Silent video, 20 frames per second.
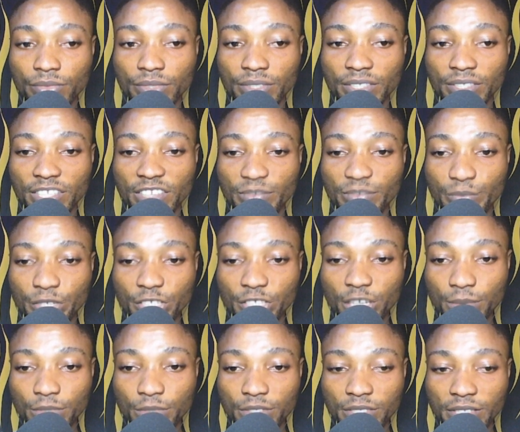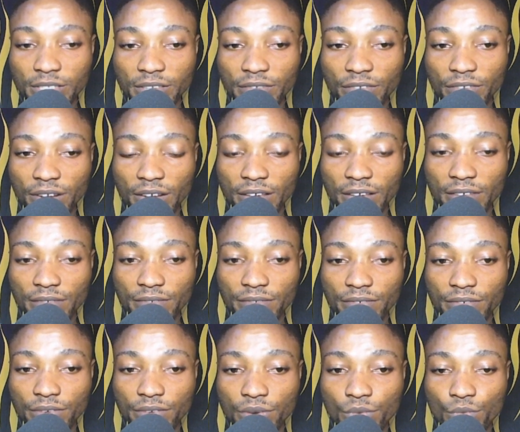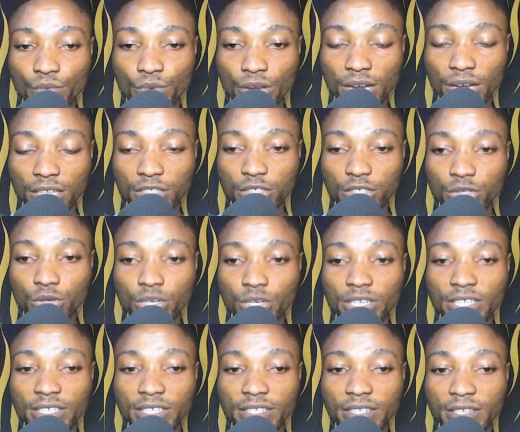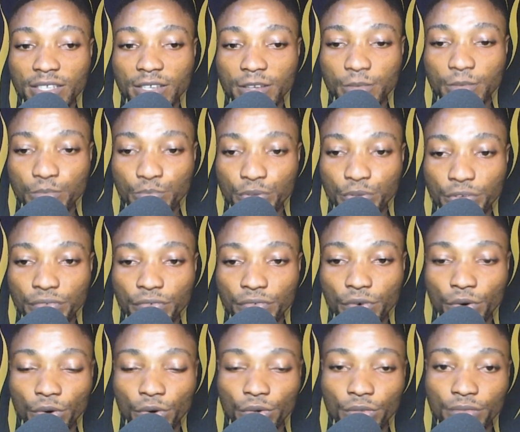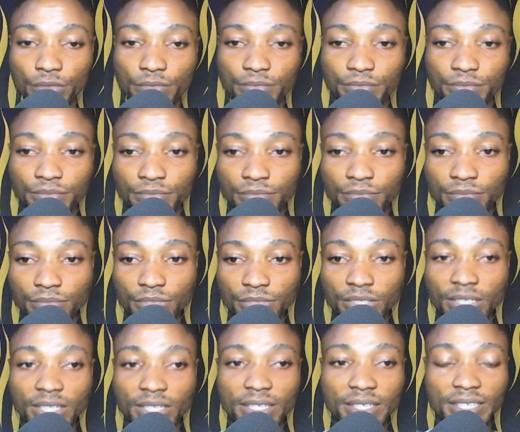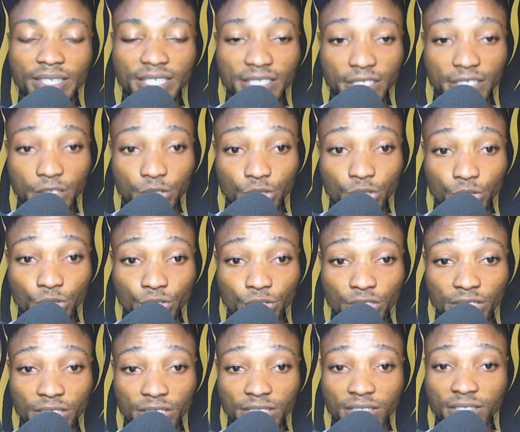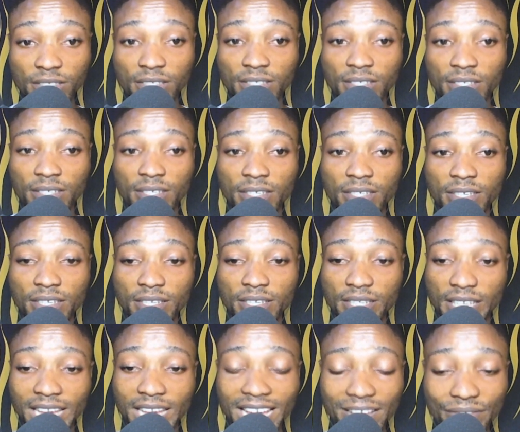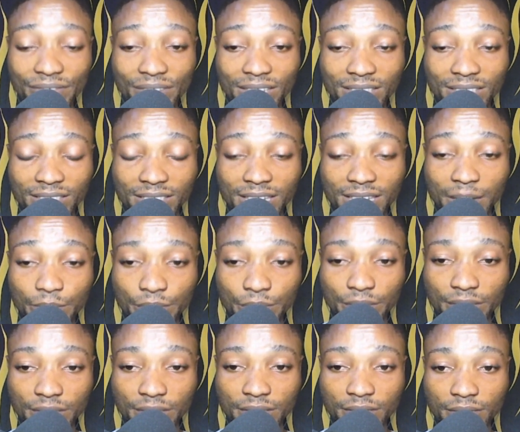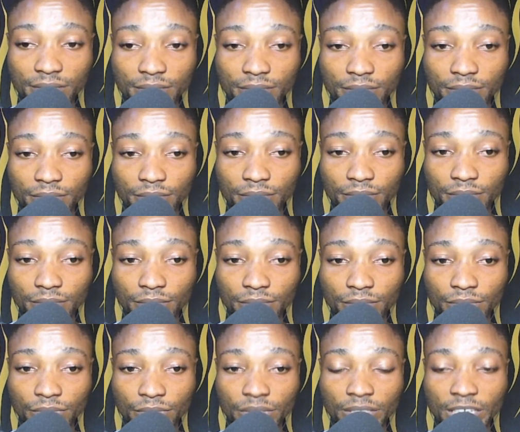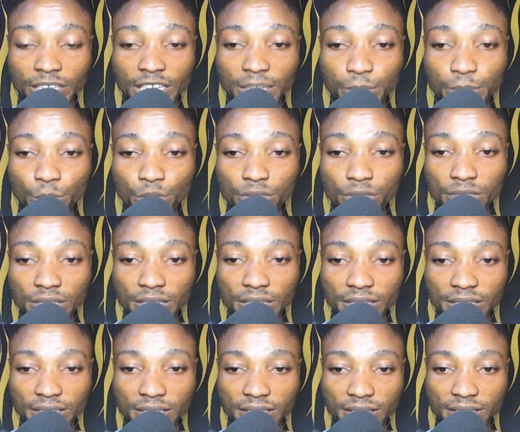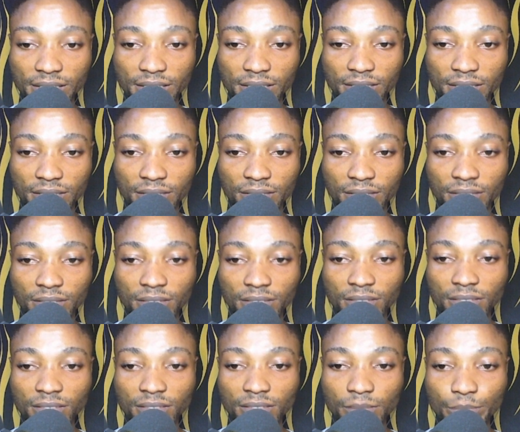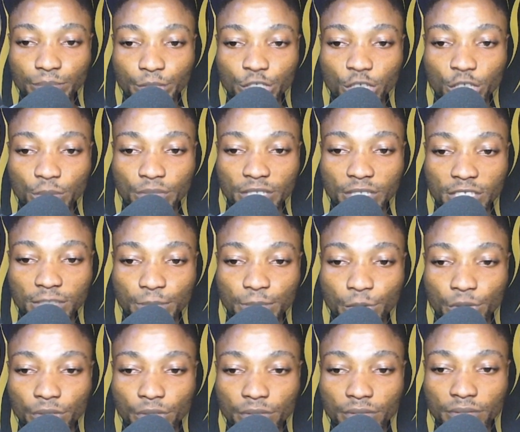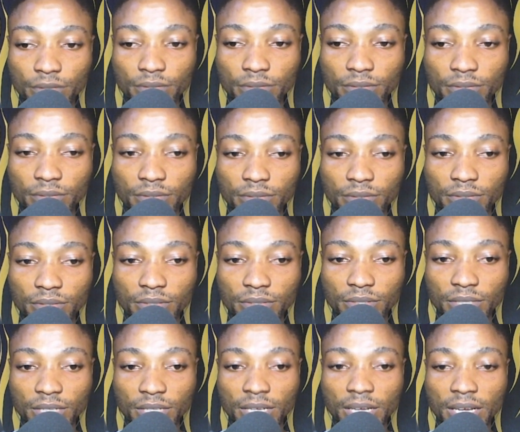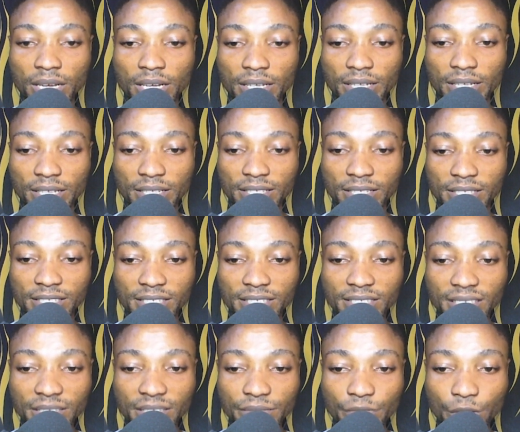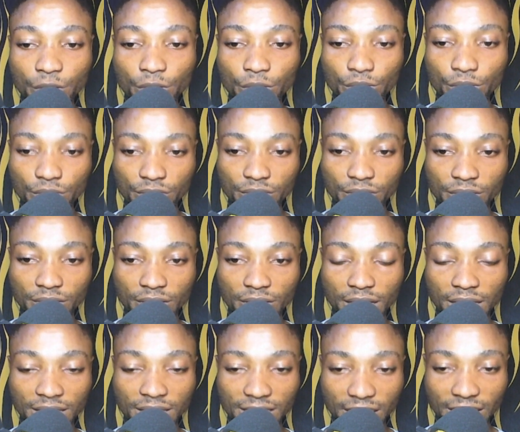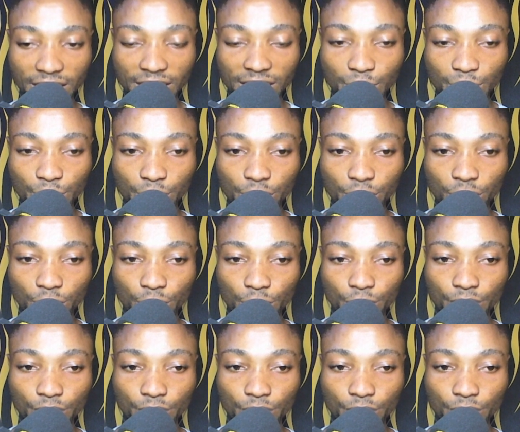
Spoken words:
If bishop to c5, we can throw in b4. This introduces the Evans gambit. In most cases, bishop takes pawn. Then c3 follows, attacking the bishop.